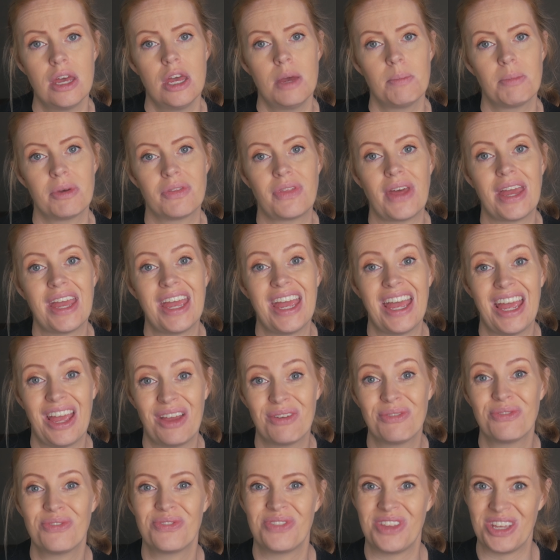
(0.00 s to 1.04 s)
but they
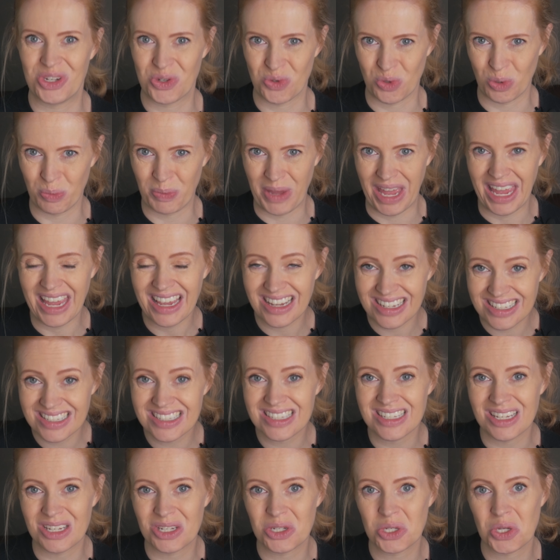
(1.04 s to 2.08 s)
have their drawbacks
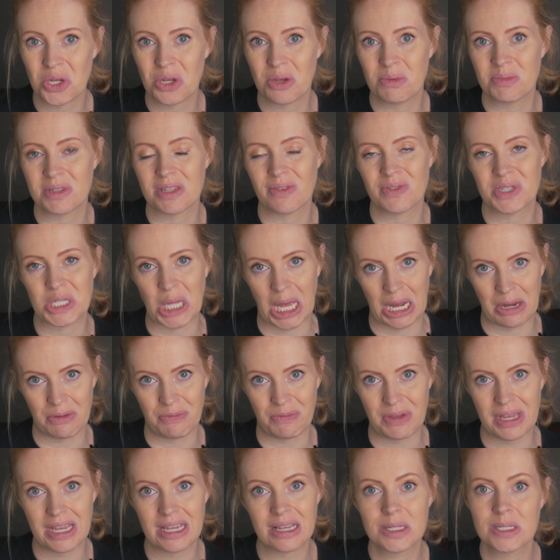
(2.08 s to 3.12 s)
in terms of side
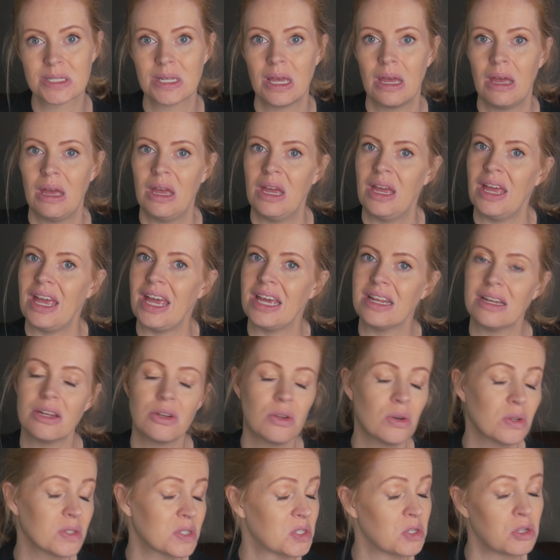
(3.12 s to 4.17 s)
effects and are
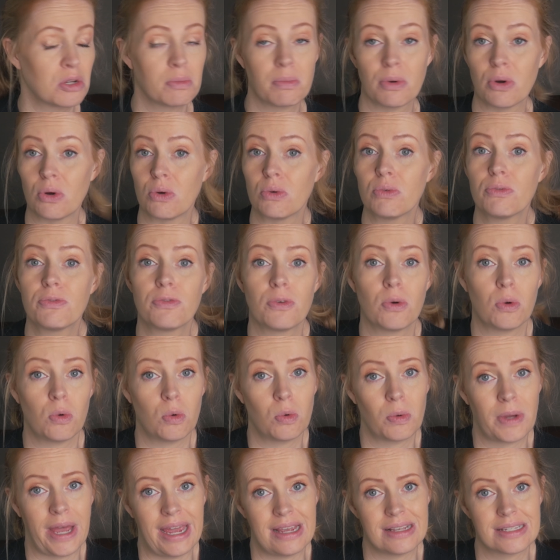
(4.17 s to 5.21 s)
not suitable for all
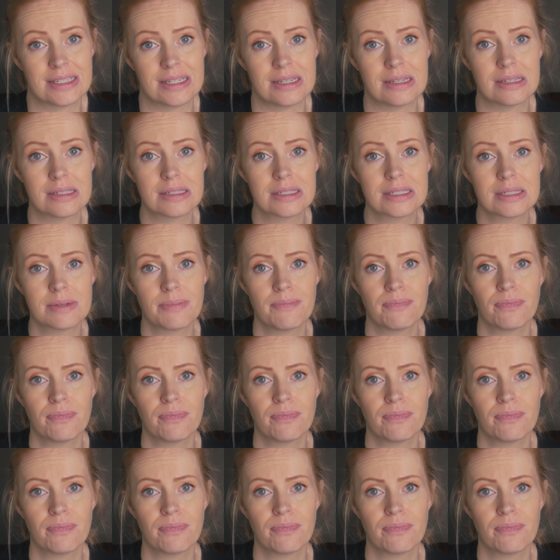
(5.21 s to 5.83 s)
cases.